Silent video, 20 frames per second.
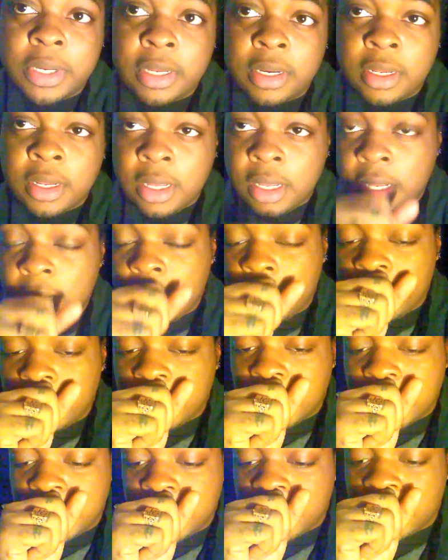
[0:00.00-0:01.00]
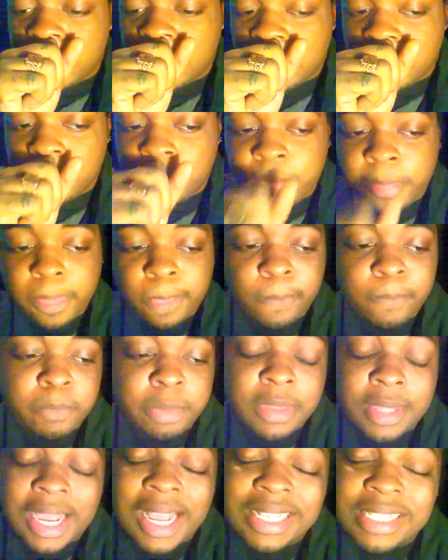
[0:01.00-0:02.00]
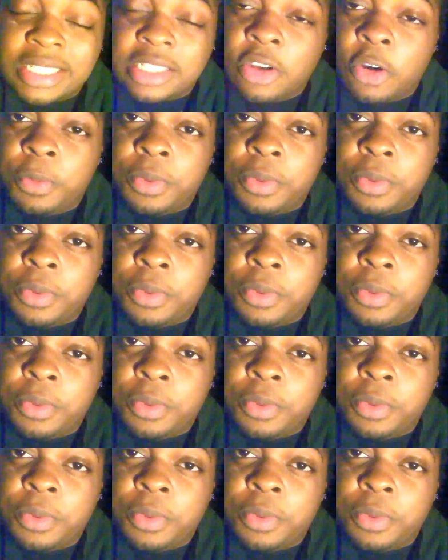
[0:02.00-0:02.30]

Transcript: But I just